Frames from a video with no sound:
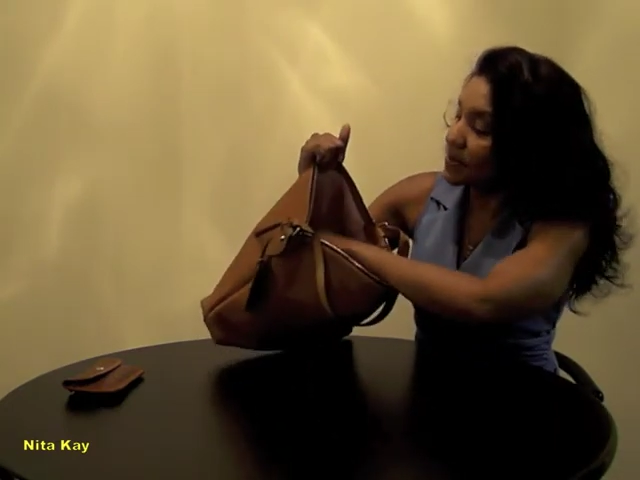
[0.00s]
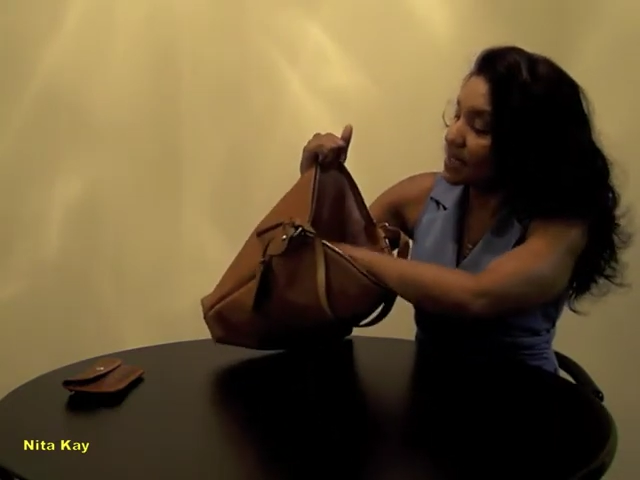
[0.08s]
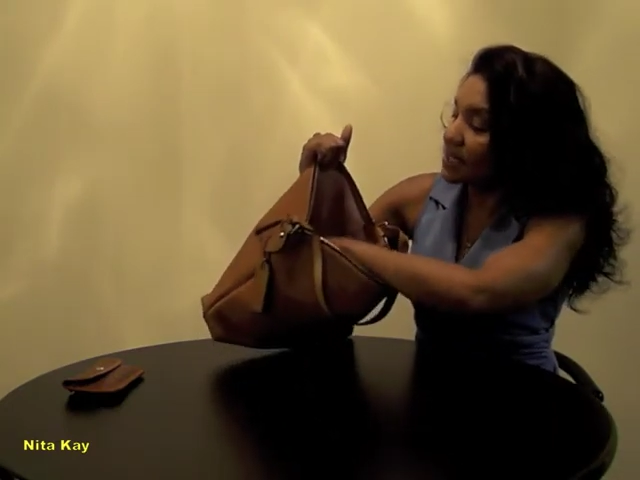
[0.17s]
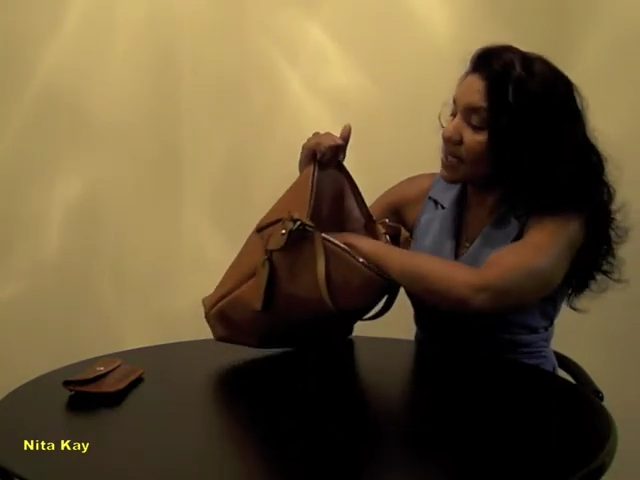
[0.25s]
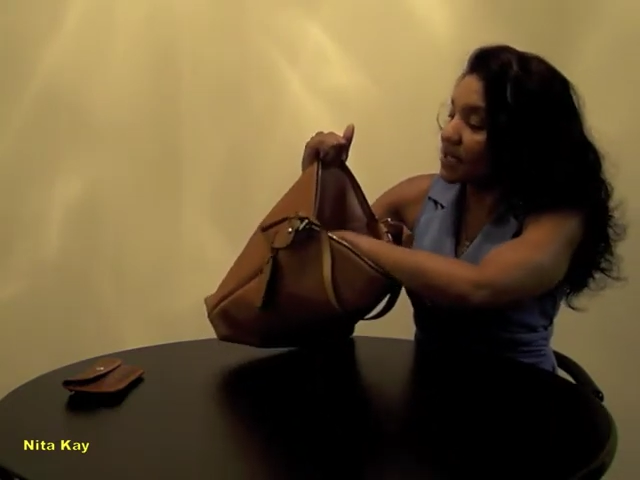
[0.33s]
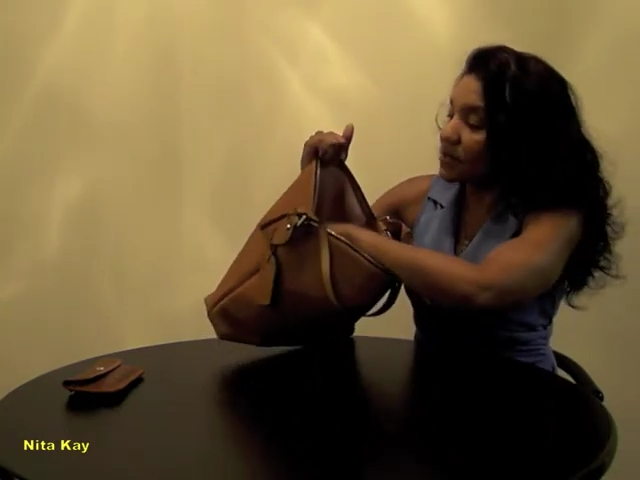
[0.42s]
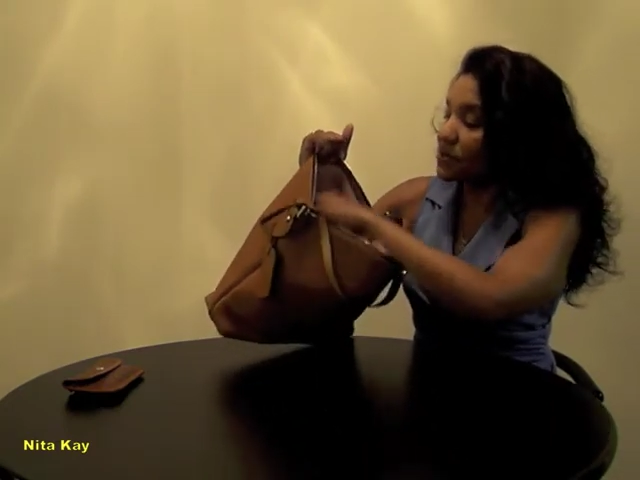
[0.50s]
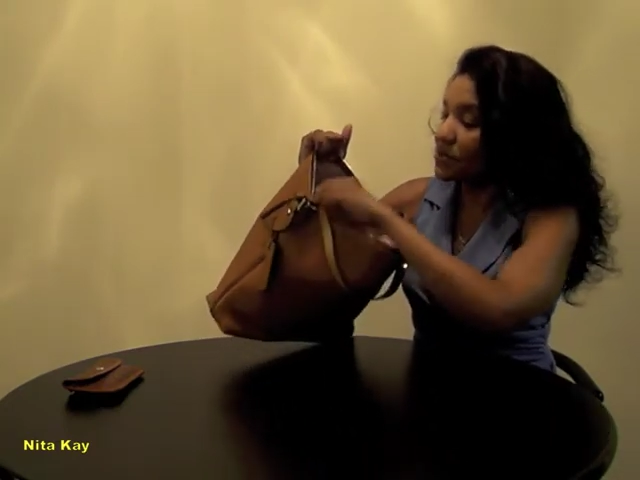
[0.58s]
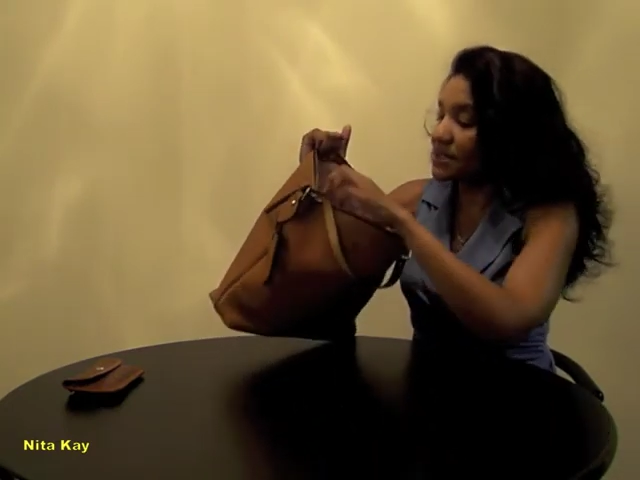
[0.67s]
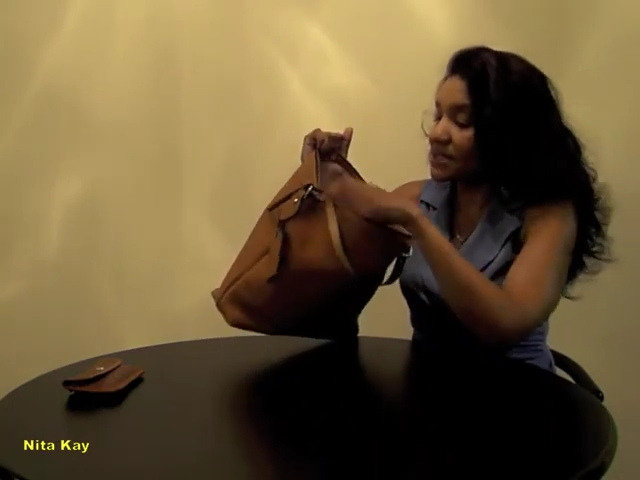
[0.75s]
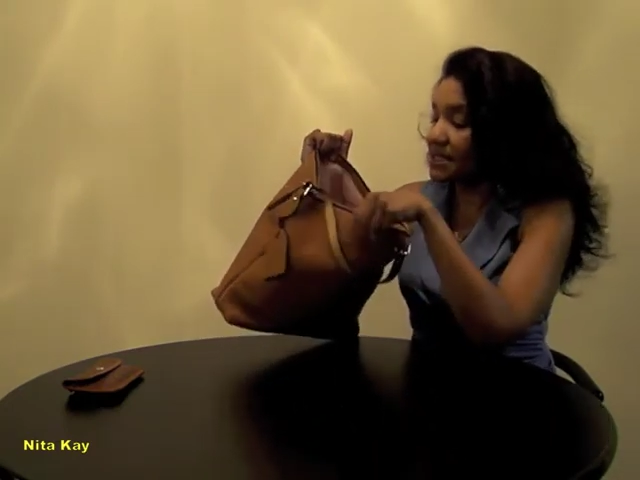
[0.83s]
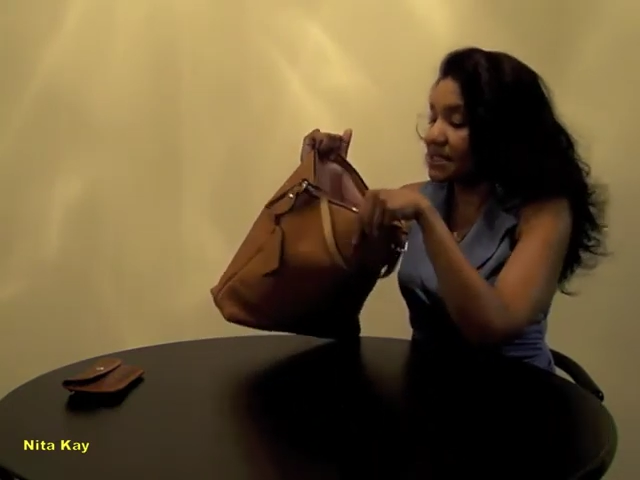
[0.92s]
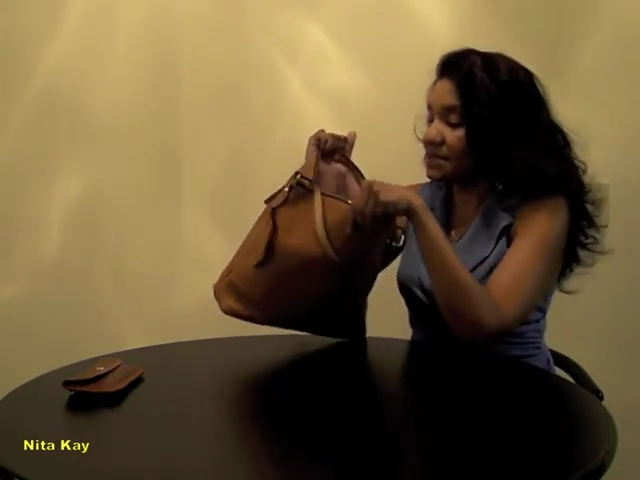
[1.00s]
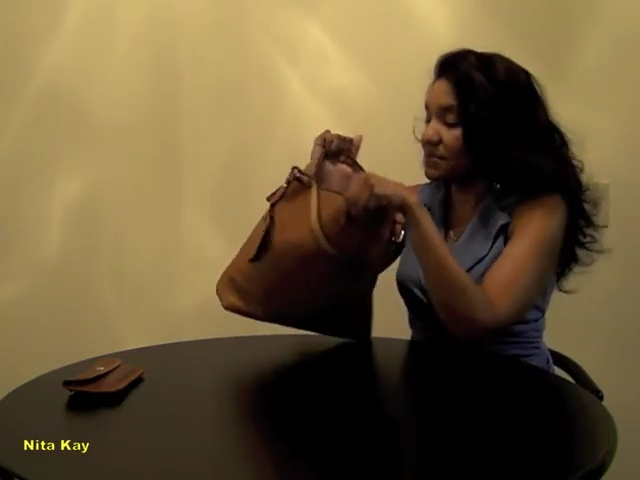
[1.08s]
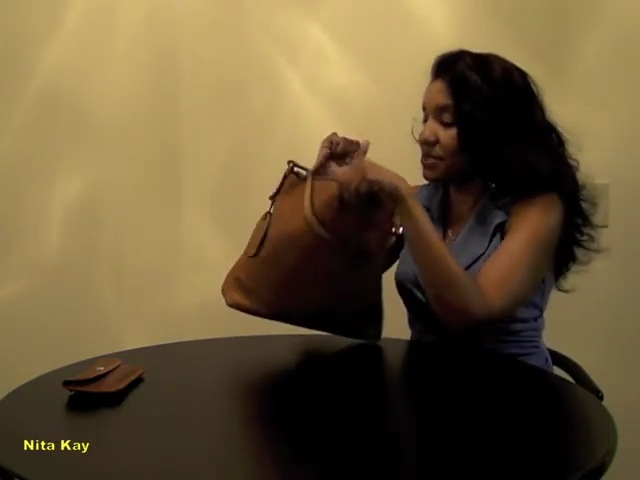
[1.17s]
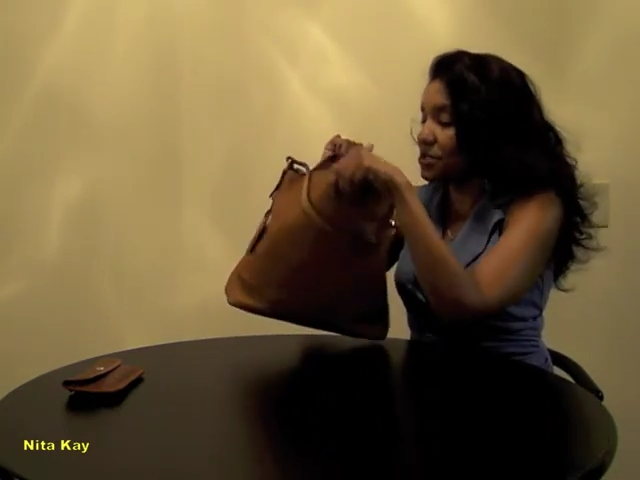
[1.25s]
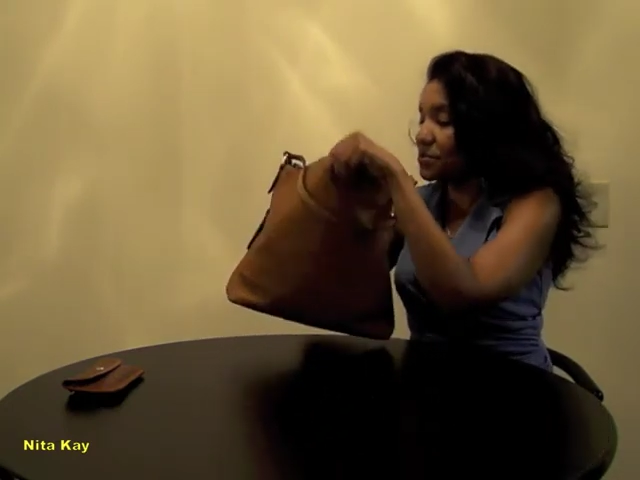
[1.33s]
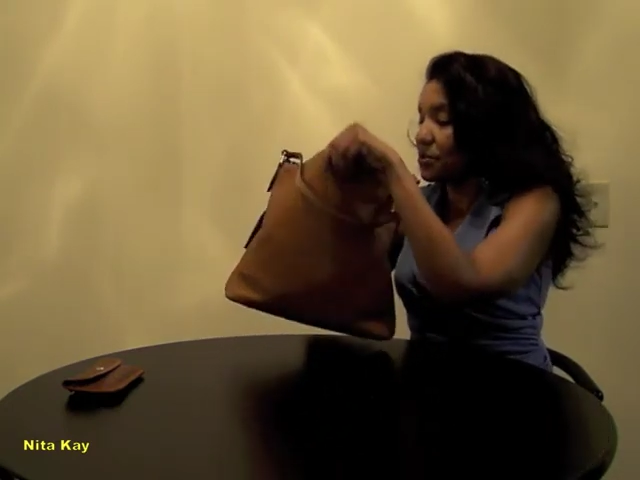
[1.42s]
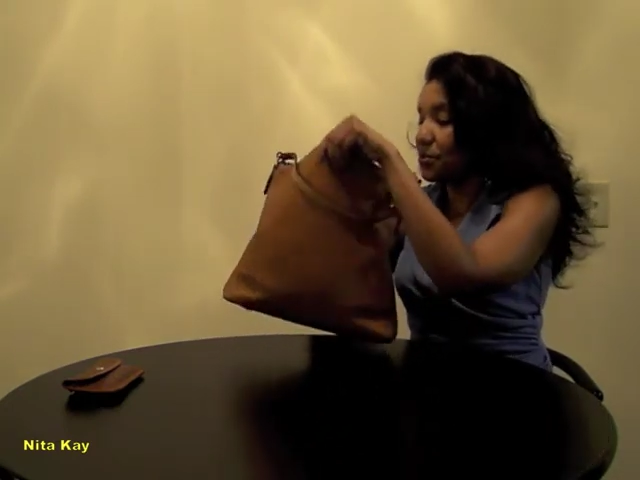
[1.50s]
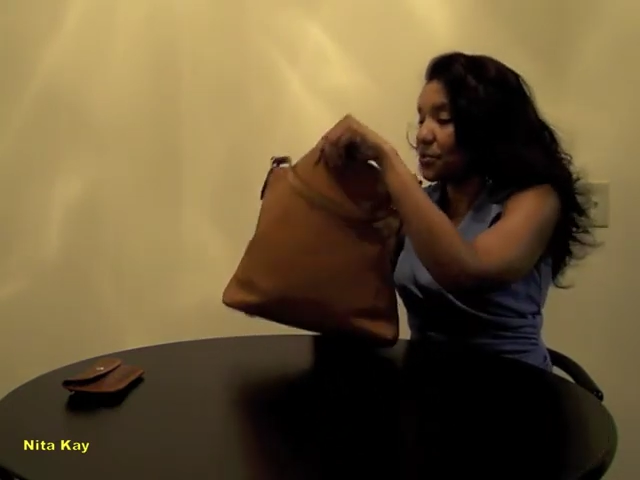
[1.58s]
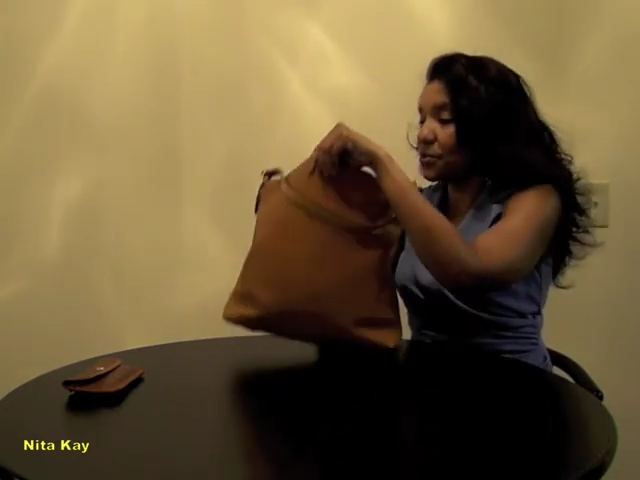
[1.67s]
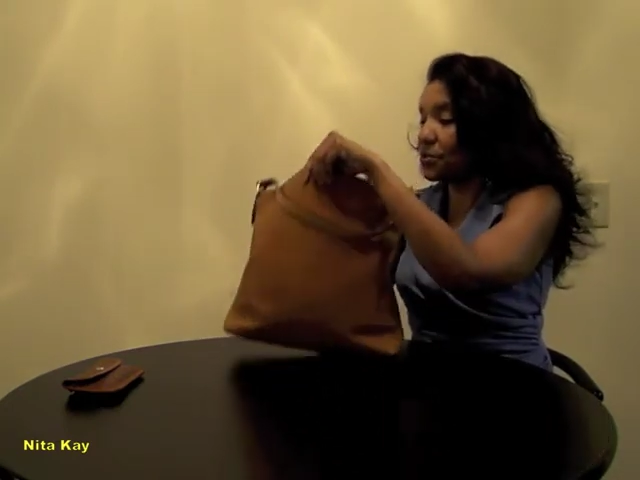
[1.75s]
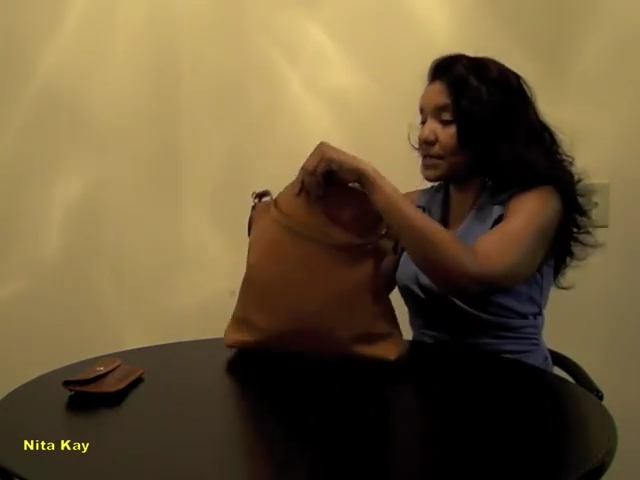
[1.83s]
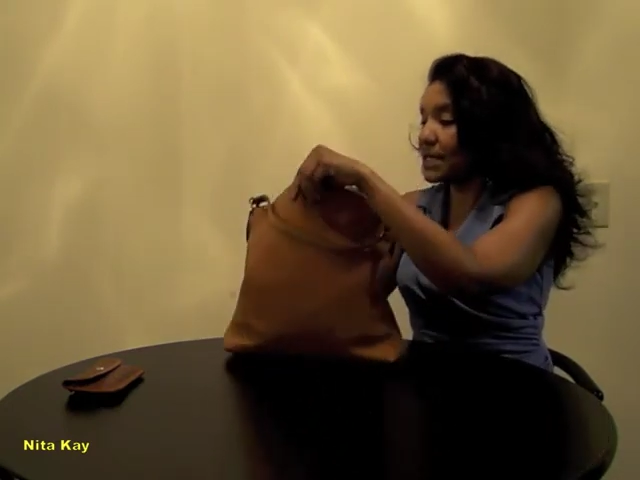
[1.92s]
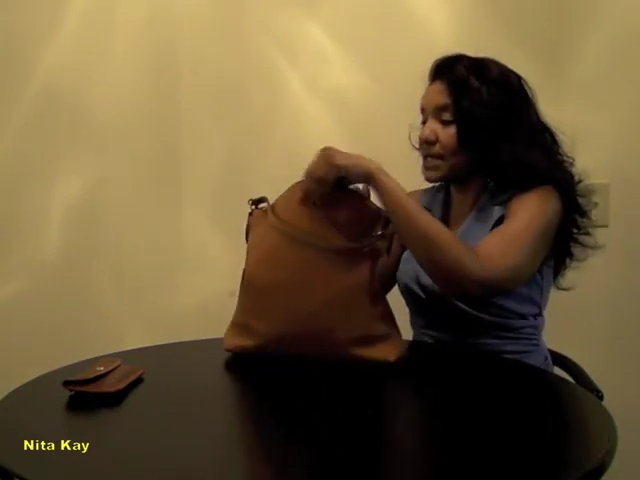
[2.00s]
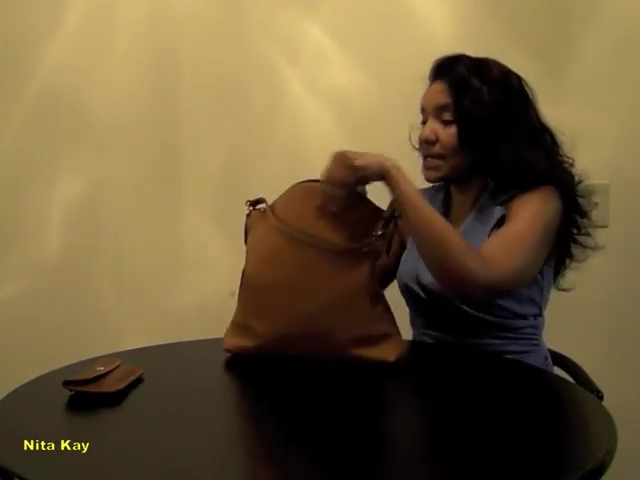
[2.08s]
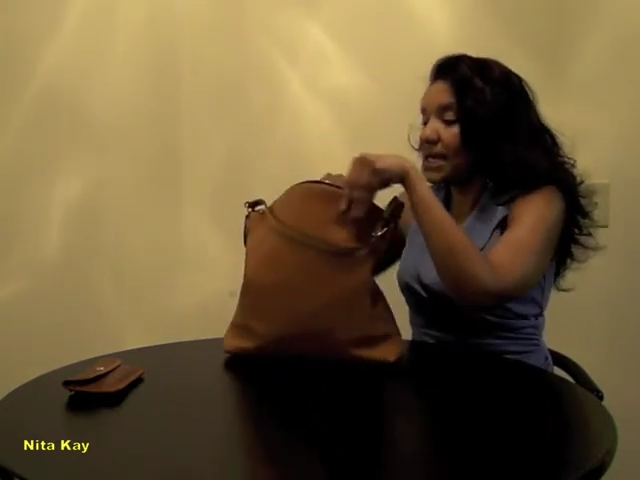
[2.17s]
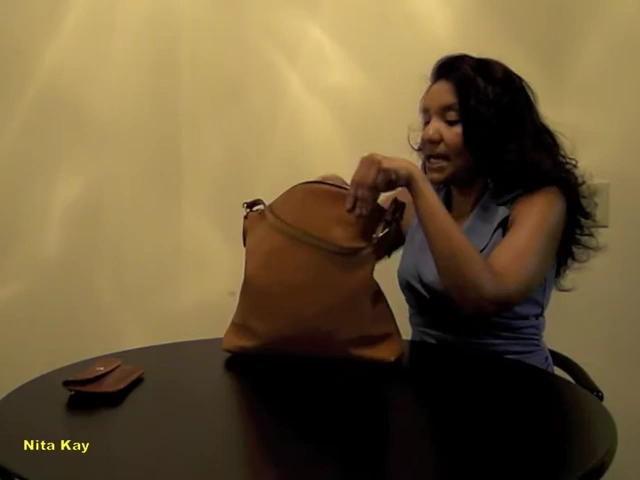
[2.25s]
and the other is much more roomy.